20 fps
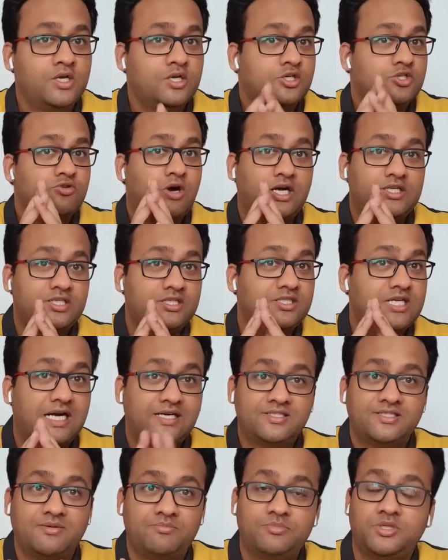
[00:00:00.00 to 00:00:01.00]
So I think
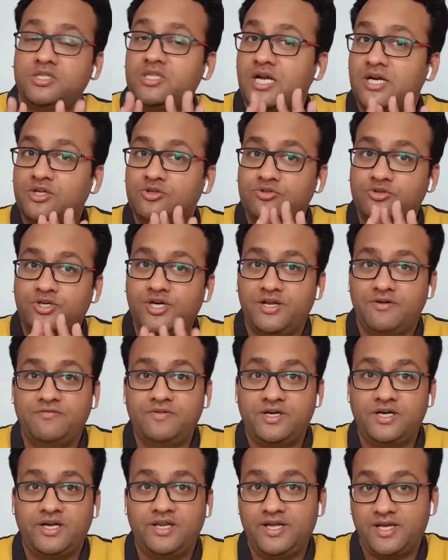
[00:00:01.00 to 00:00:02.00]
that's something that you should
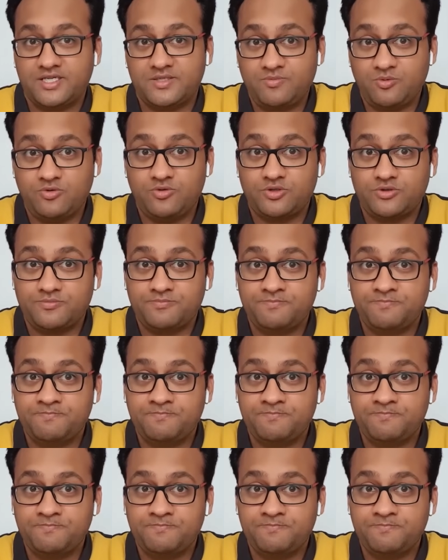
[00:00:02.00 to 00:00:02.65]
definitely explore.